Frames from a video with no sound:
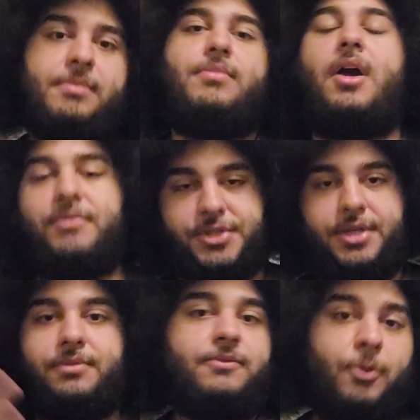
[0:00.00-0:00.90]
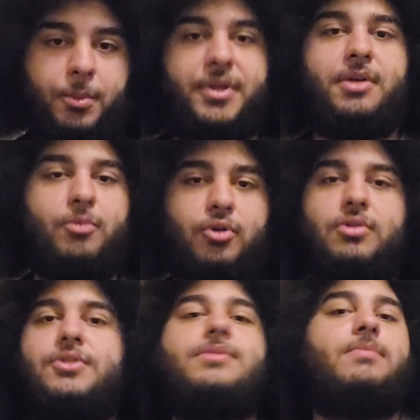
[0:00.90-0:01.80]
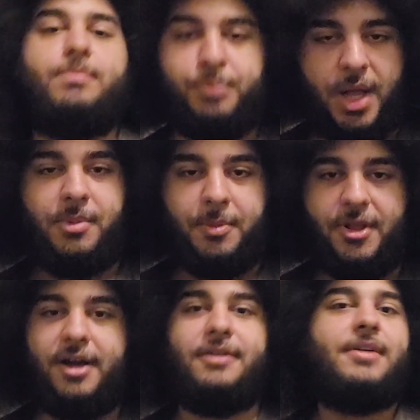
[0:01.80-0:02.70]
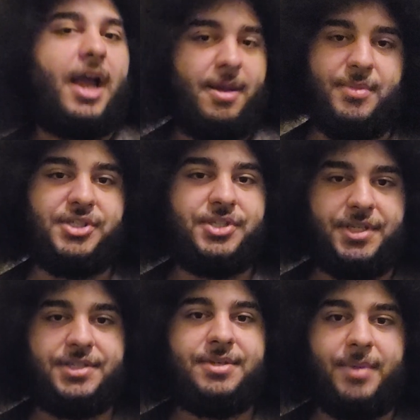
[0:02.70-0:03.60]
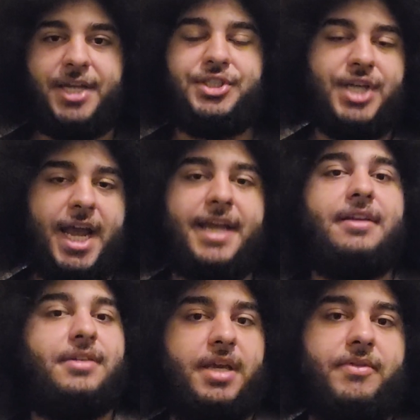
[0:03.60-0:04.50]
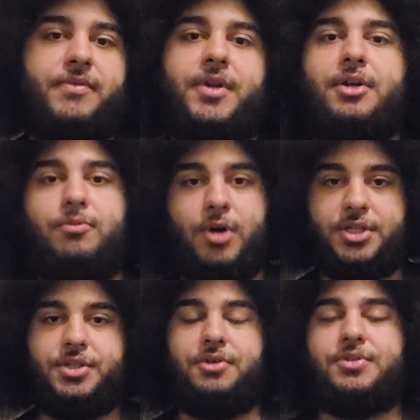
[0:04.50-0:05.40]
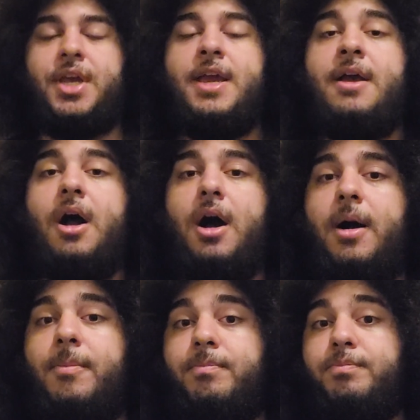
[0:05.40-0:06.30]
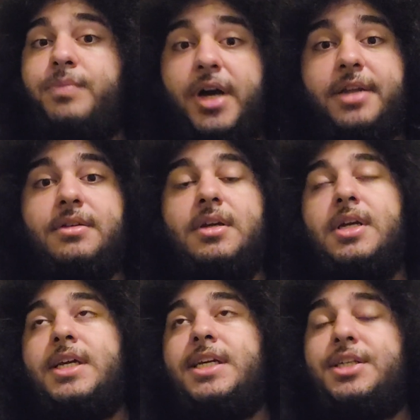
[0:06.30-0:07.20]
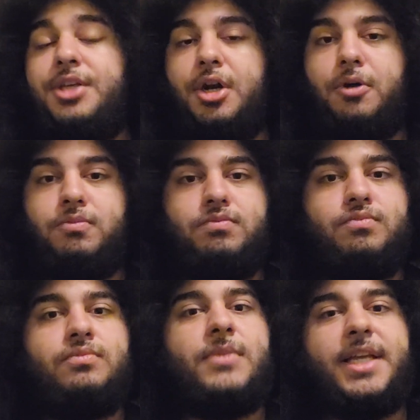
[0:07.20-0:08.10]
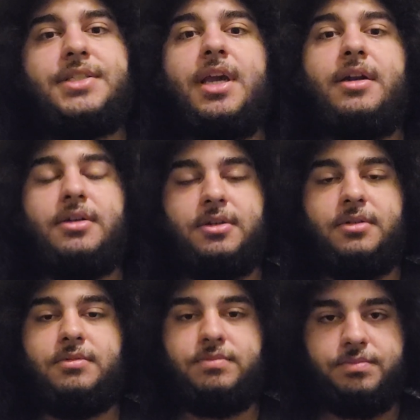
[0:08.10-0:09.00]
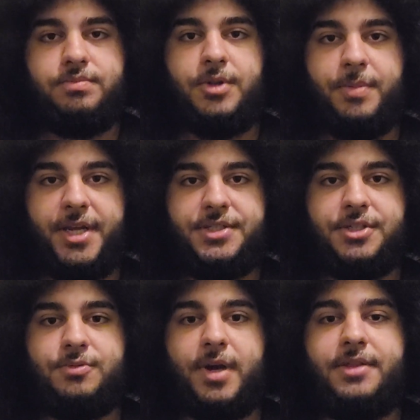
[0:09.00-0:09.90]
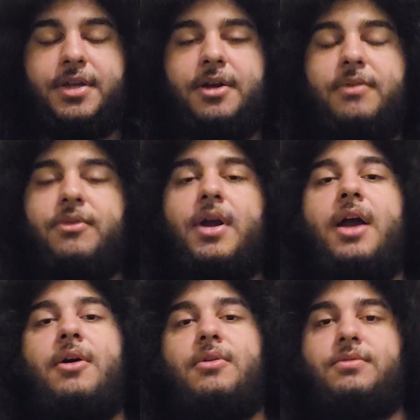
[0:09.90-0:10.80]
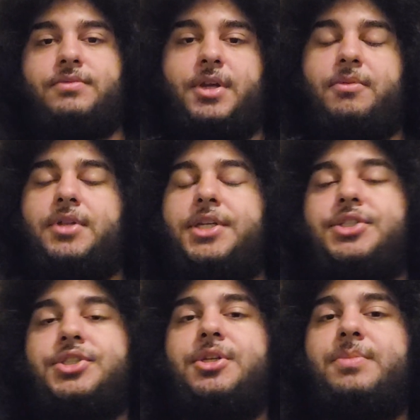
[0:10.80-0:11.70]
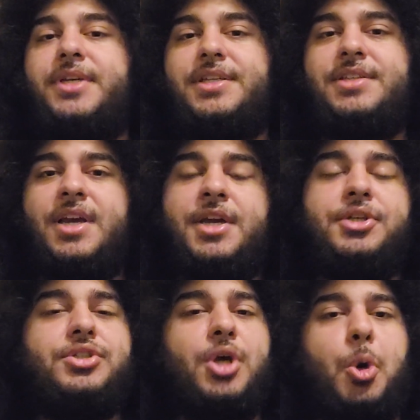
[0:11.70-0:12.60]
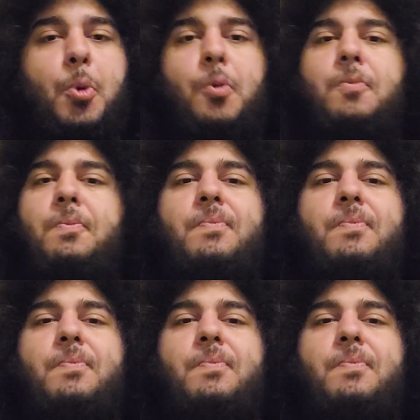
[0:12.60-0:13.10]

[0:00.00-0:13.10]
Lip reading: obviously forming the Immortals, blah blah blah. I have mentioned this in my Jack and David video. Watch those. But that's kind of the basis right there for how their relationship is. So,